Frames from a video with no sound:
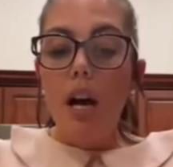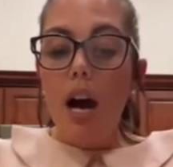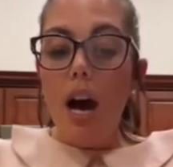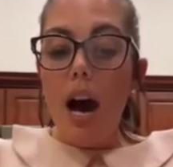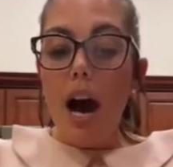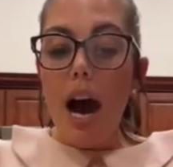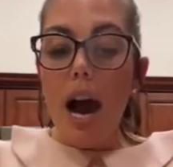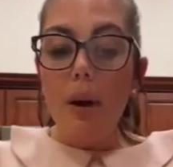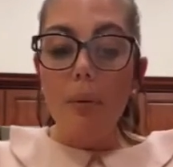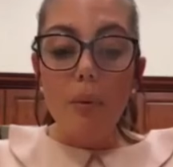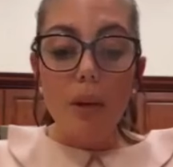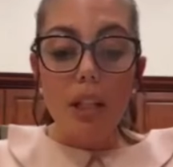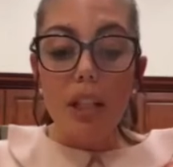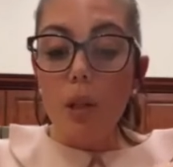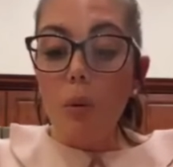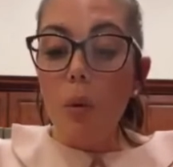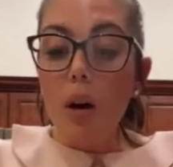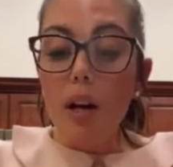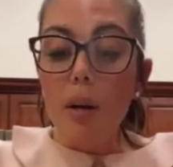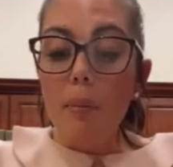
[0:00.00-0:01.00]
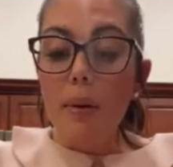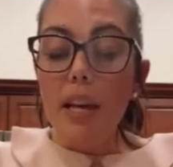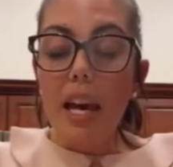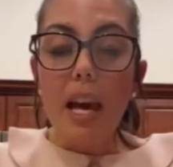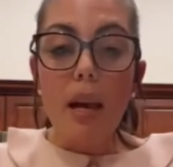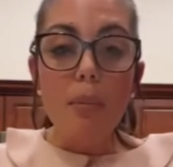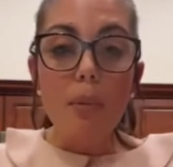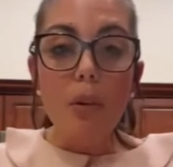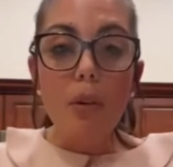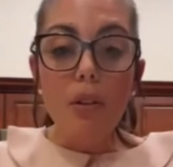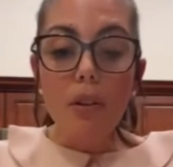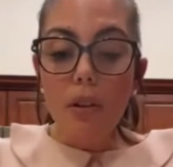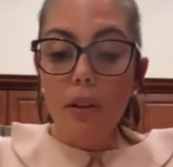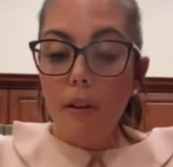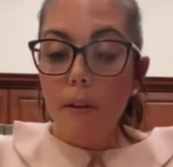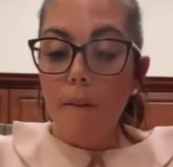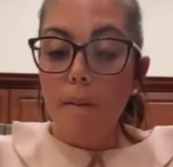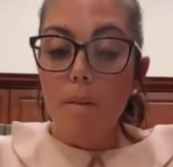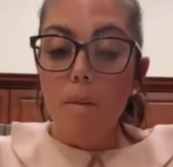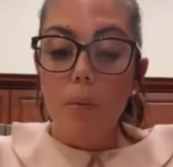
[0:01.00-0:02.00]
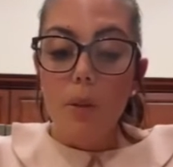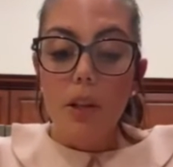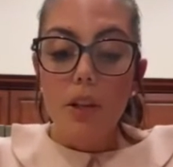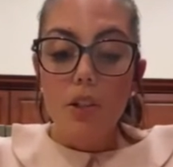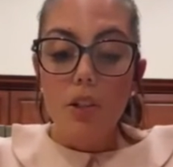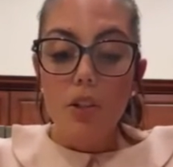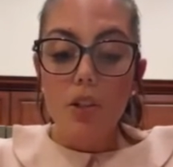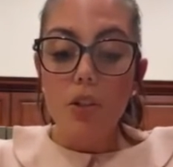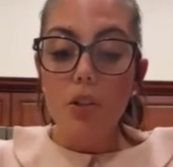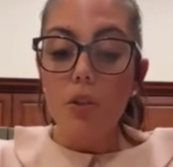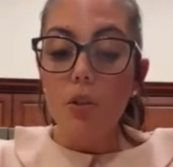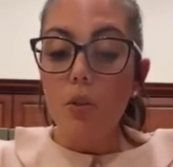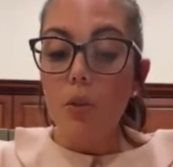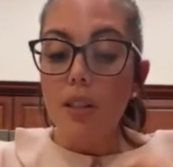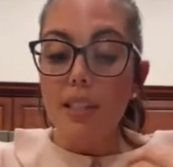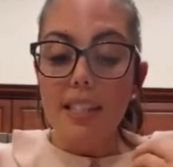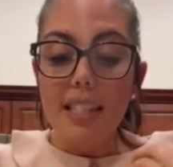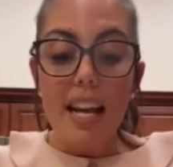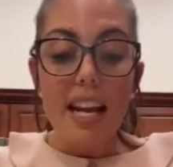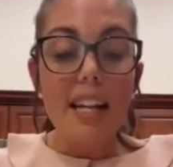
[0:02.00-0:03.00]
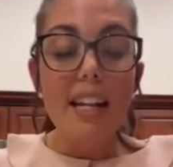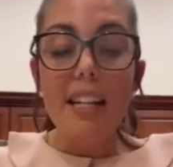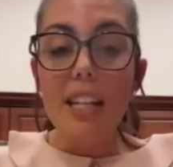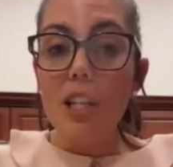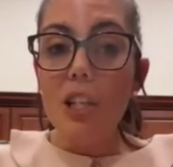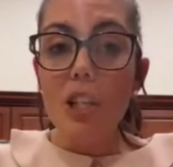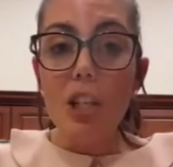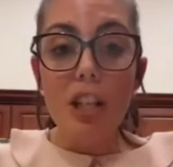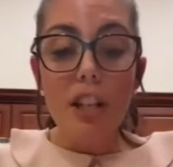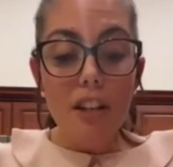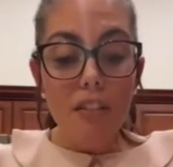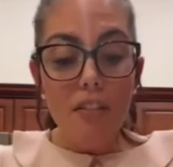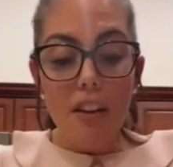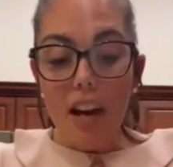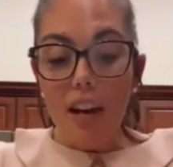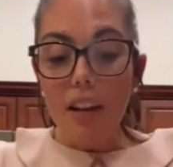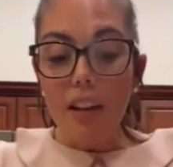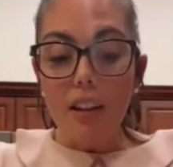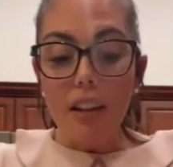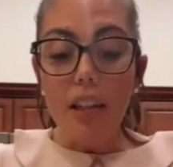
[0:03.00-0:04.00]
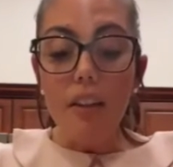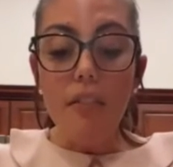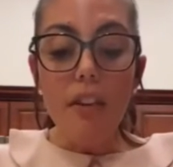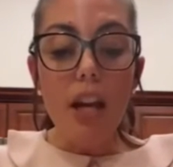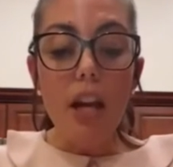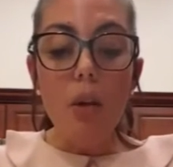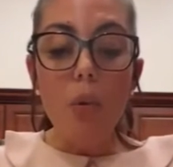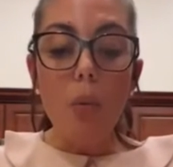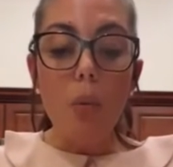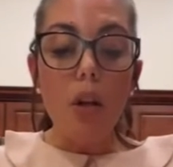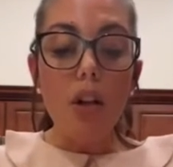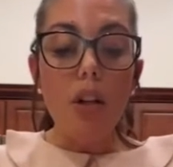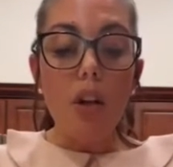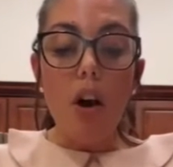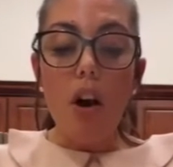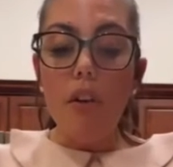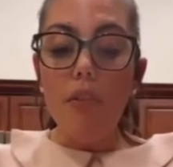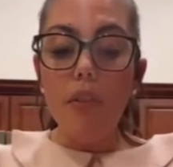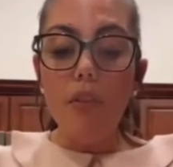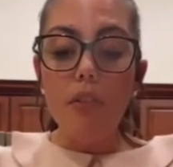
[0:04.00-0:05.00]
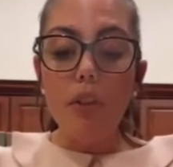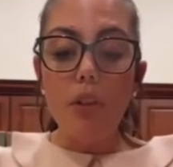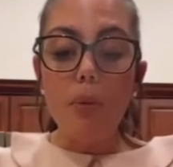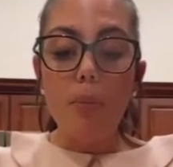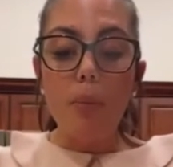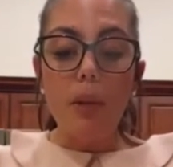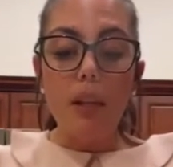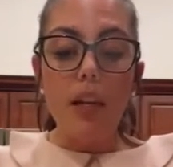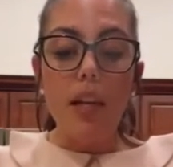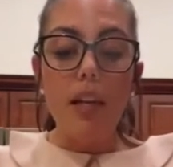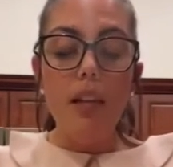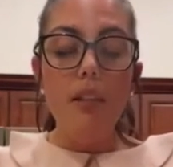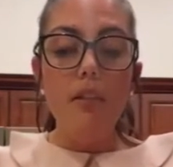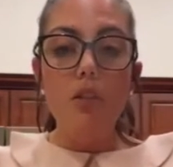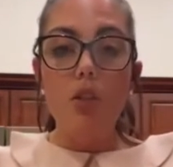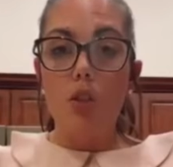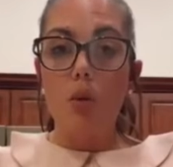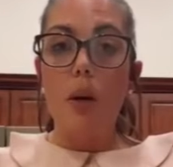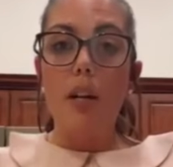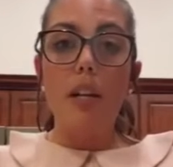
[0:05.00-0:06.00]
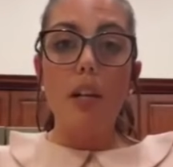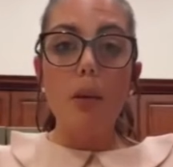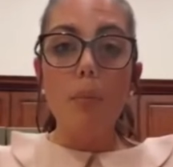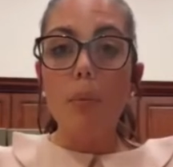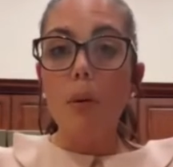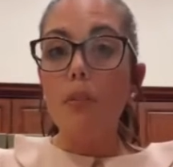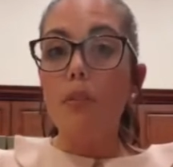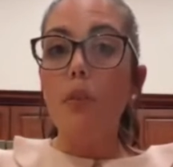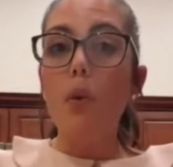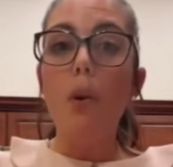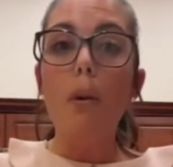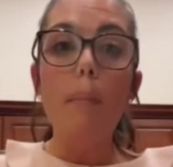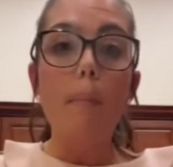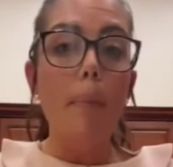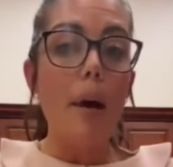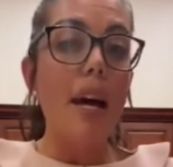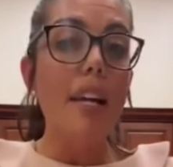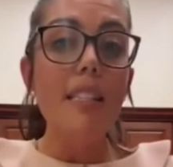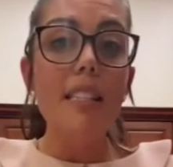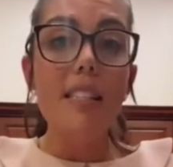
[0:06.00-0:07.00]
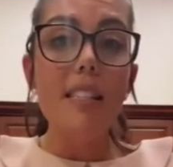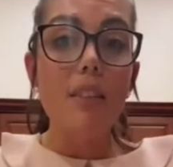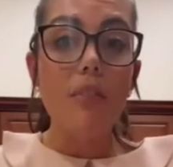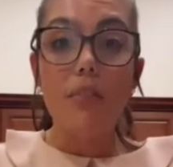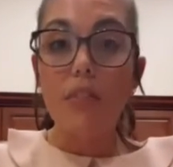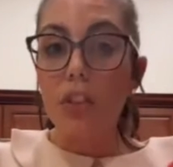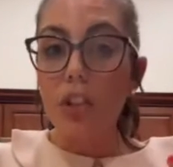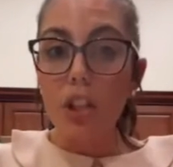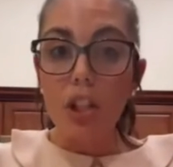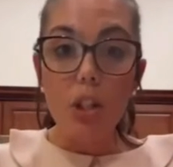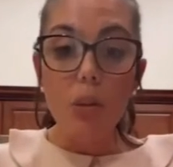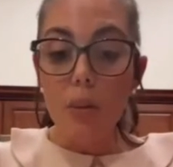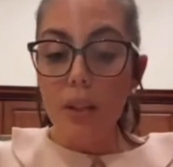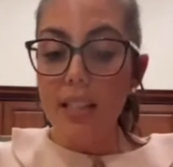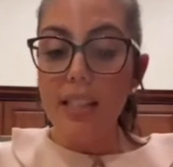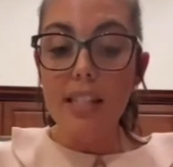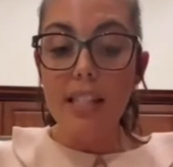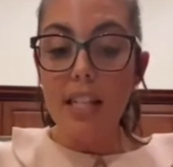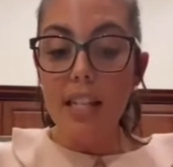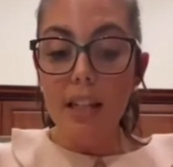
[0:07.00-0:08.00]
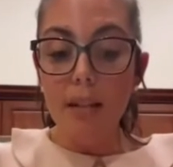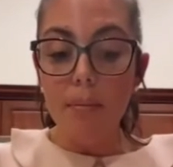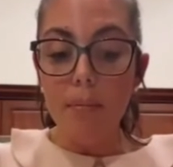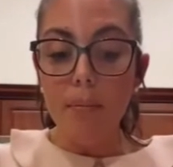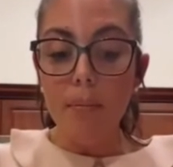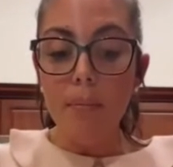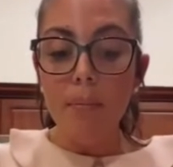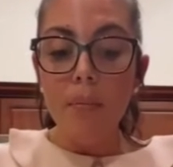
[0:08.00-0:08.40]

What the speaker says: I really want to be able to take initiative and alleviate work off of your plate so I can perform best for you and the team.